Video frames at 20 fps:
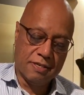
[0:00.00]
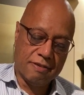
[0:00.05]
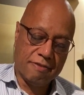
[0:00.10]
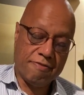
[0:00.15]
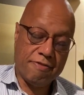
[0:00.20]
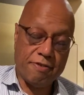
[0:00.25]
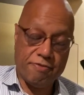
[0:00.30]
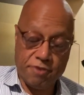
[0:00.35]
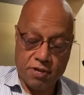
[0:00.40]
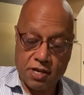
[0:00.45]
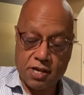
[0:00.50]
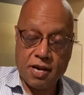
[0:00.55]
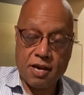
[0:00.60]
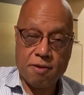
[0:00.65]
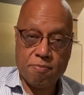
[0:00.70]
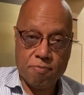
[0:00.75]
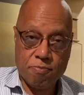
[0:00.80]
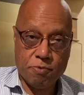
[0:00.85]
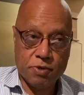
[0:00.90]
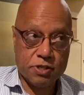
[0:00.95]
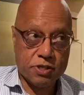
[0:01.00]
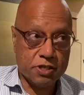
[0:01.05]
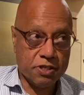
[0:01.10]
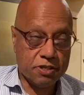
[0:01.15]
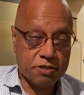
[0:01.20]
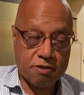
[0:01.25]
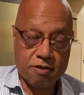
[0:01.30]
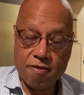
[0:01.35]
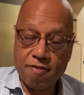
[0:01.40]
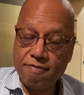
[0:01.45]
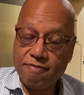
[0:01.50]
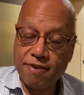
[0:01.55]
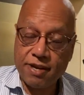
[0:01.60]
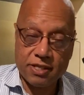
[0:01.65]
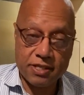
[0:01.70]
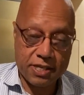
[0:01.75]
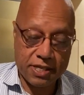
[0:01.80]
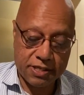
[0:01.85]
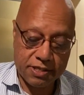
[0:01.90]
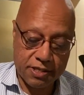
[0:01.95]
50 cab, which is
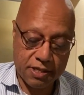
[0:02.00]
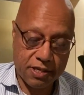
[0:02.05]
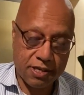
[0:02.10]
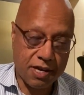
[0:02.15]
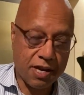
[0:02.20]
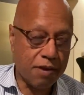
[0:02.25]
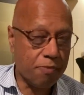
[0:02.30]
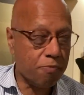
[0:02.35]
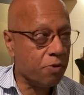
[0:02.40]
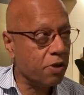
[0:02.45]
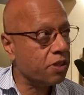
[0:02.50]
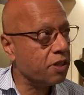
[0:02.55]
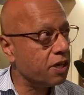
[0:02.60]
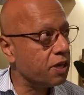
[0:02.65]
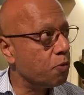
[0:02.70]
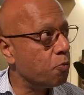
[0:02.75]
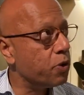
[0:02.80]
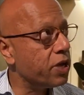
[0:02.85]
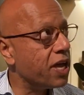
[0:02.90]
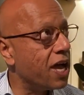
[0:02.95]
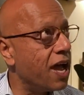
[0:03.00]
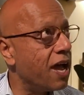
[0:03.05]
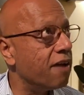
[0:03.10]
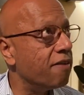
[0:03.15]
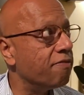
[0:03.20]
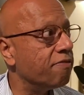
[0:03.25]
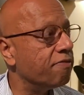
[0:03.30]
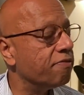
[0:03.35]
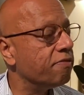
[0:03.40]
fantastic. And I think we have